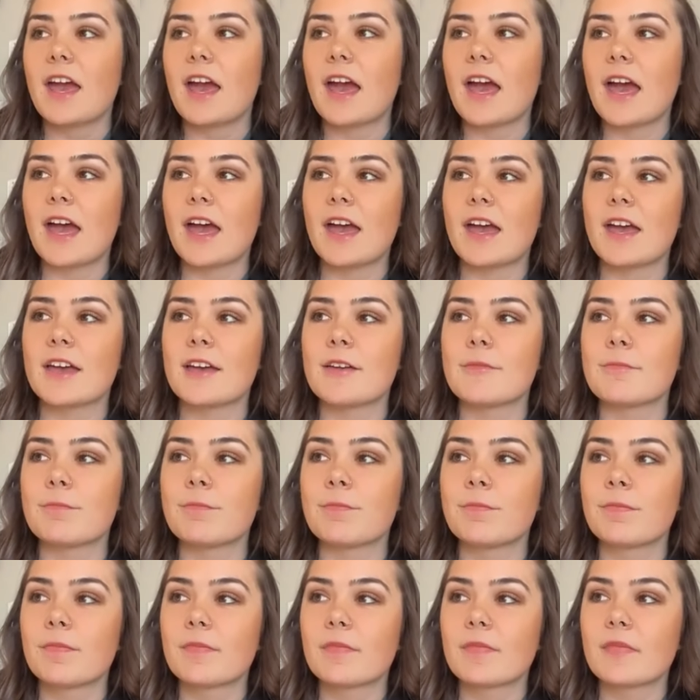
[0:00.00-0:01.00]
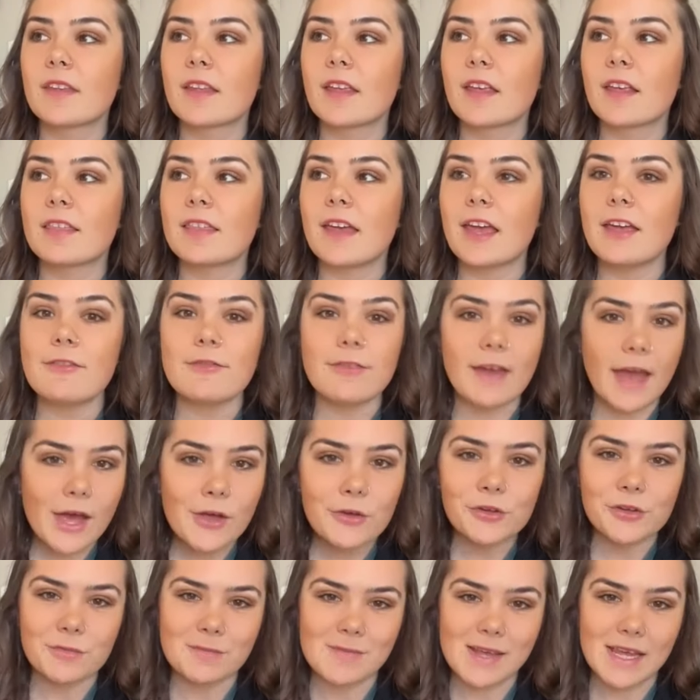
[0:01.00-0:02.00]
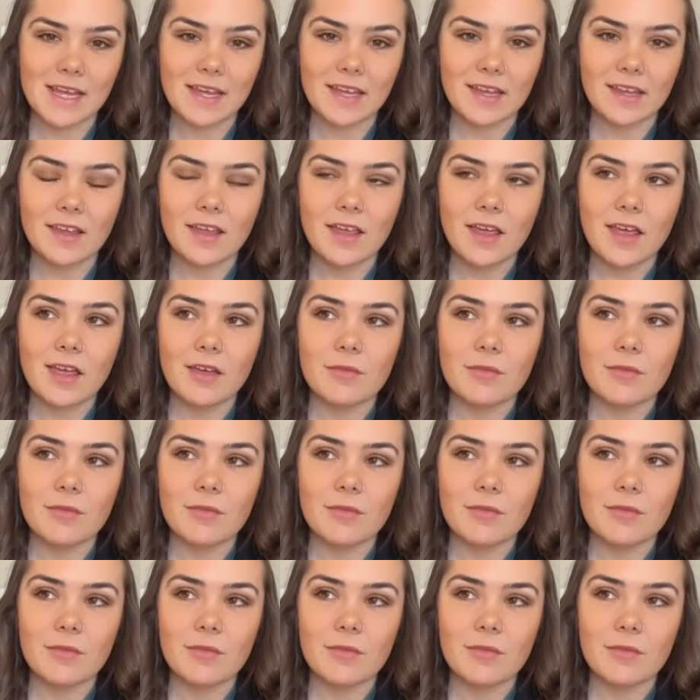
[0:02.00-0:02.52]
they found me